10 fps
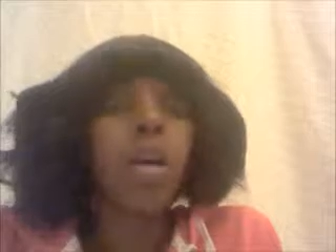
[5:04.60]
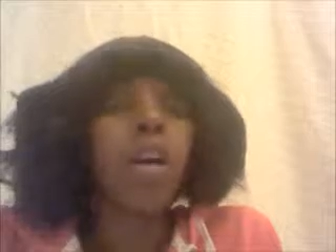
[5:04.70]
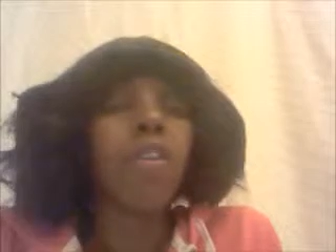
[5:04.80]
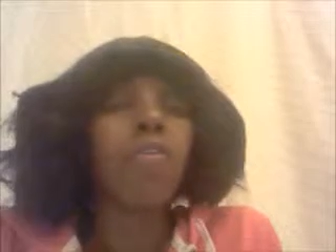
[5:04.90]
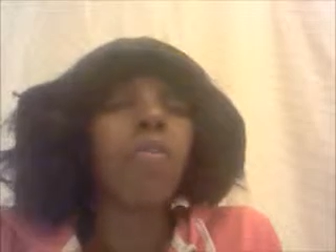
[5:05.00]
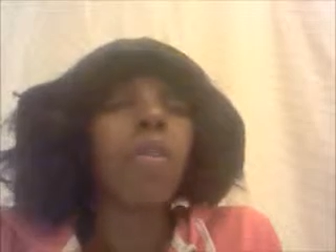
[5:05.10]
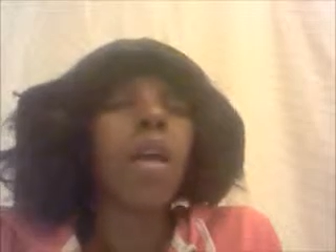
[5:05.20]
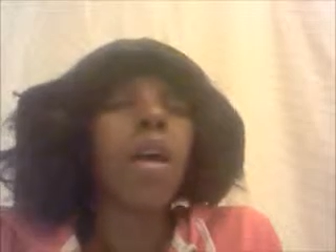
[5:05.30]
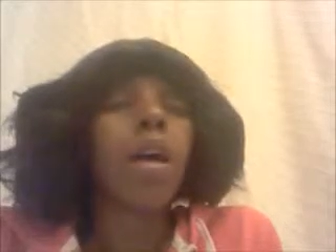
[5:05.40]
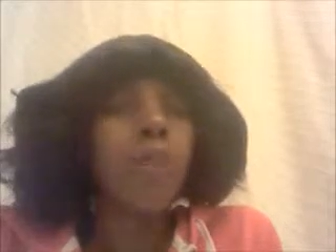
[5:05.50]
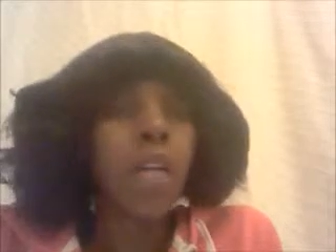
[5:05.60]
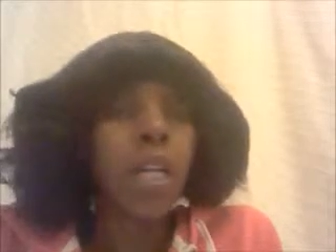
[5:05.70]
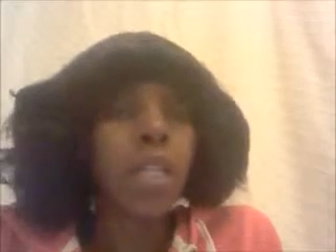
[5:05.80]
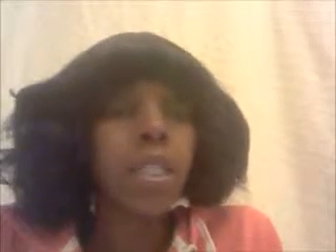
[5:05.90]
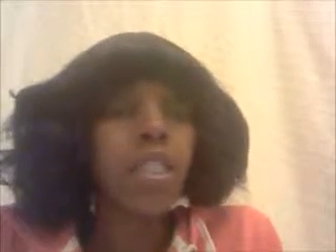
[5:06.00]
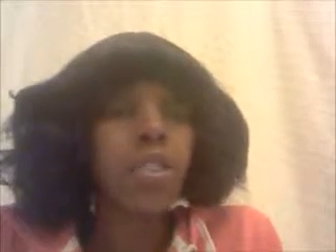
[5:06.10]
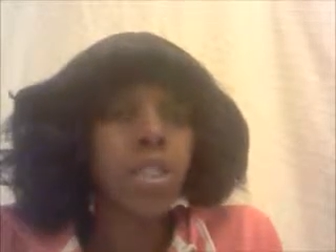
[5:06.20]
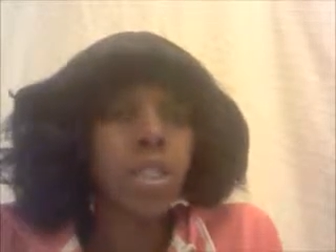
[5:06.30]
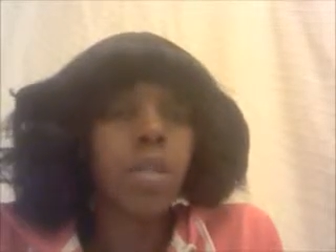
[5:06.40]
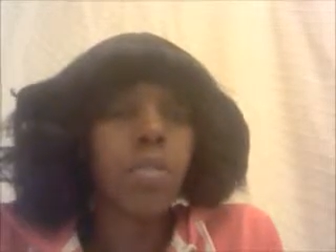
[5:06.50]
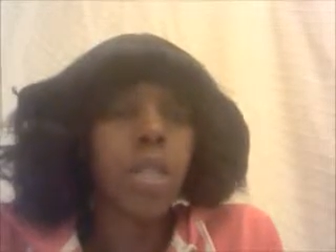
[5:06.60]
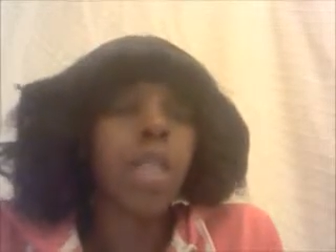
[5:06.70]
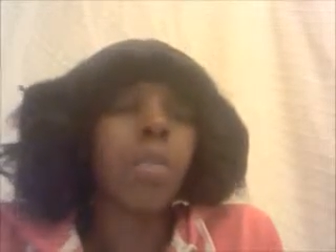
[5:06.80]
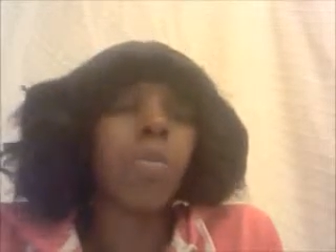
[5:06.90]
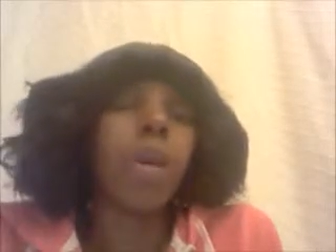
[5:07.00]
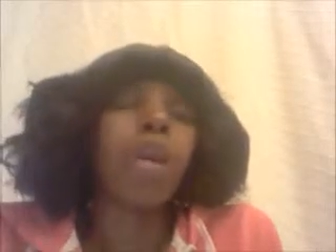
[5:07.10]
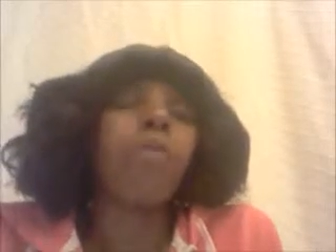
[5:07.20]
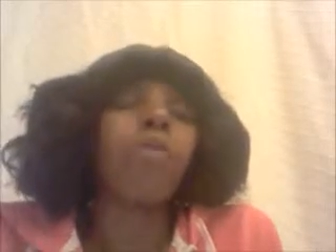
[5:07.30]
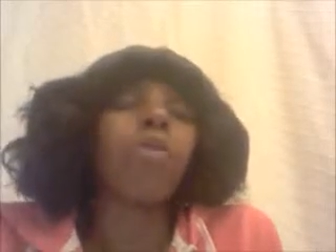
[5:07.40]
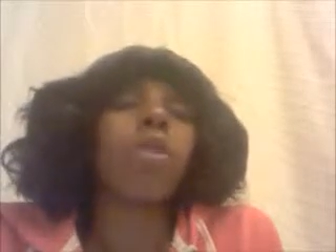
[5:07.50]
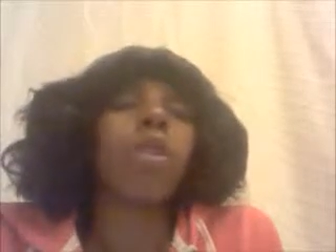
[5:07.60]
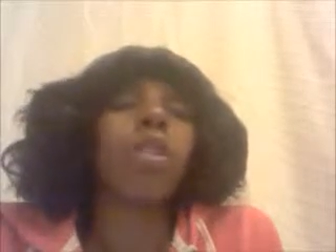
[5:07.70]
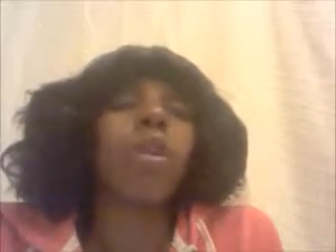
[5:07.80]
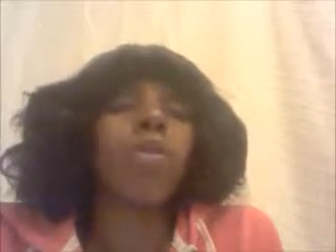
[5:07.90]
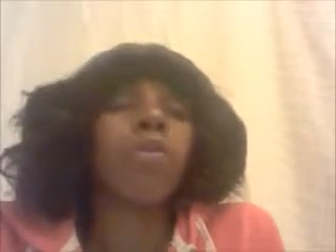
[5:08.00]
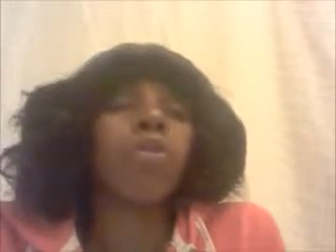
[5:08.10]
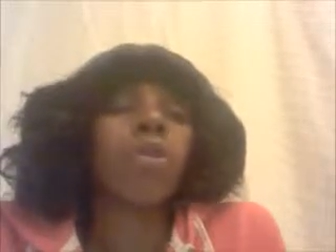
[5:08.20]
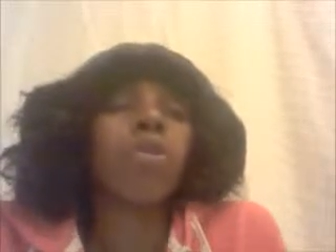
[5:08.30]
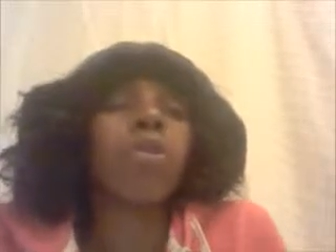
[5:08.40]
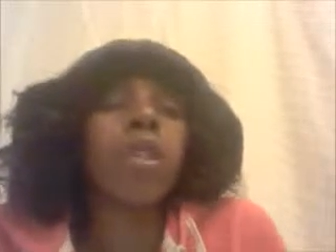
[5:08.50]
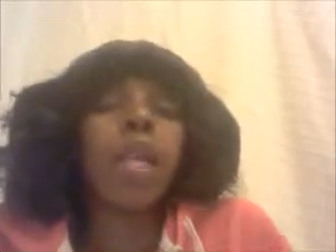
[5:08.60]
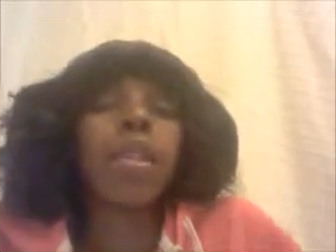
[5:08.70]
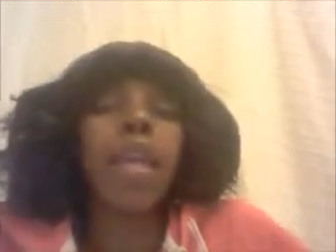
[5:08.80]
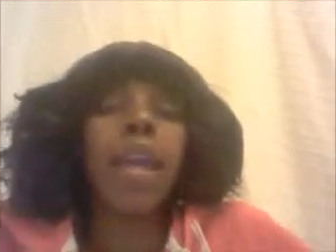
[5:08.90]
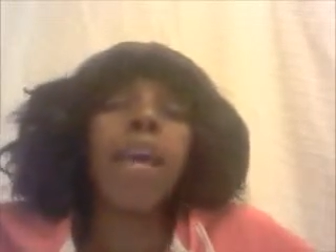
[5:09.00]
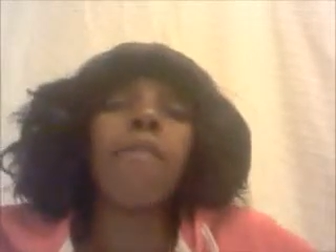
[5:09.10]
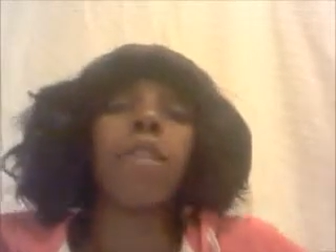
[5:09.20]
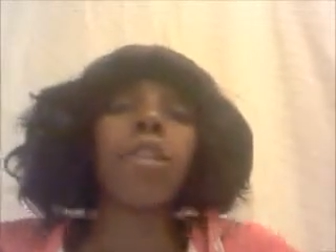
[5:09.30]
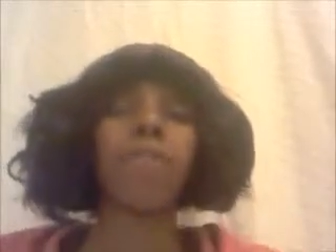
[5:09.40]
of funds it should be getting paid for the number of children that they have in their